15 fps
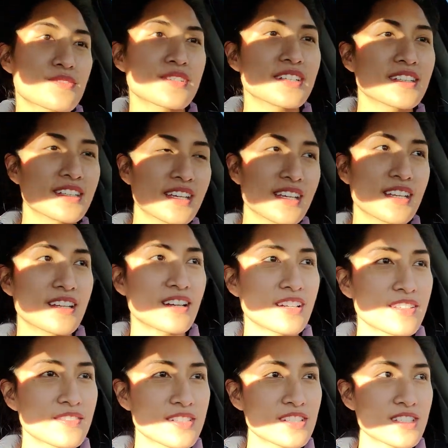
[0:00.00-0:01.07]
really, not
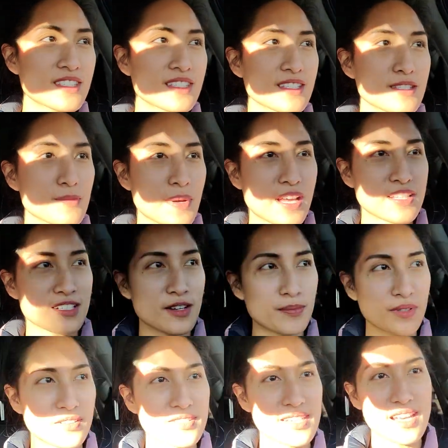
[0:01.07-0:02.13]
even just these past
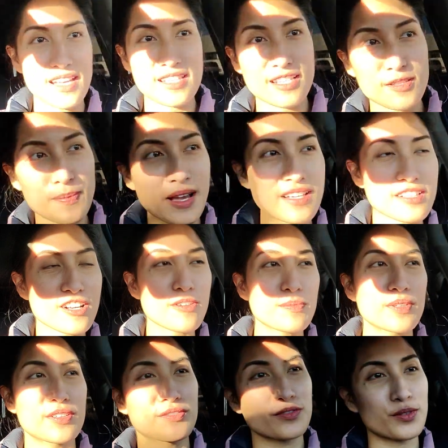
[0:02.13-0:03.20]
couple of days, these past
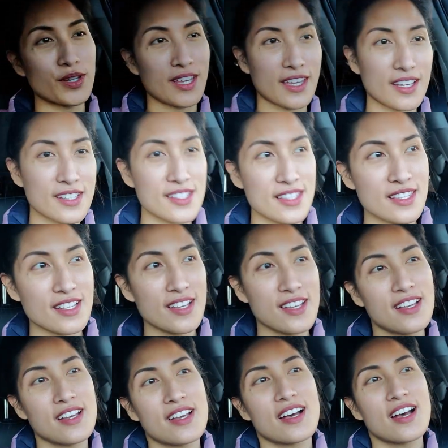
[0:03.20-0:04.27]
couple of weeks,
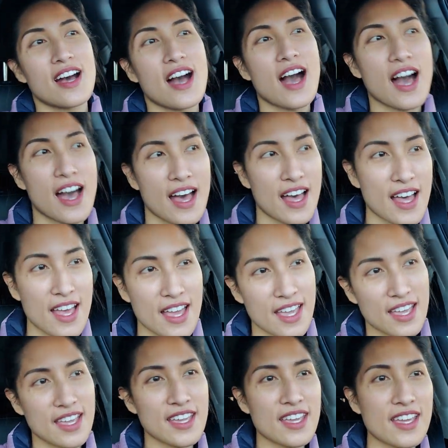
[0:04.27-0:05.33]

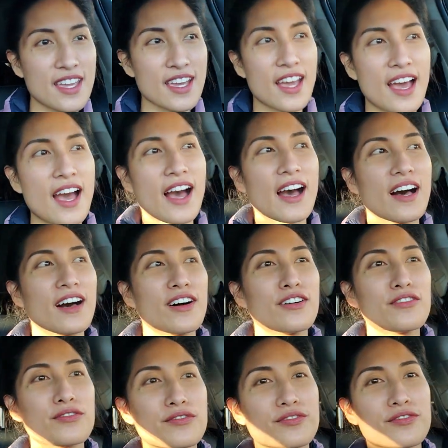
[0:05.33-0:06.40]
I have
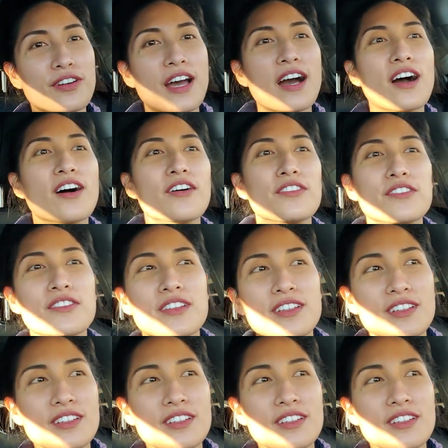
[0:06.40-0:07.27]
found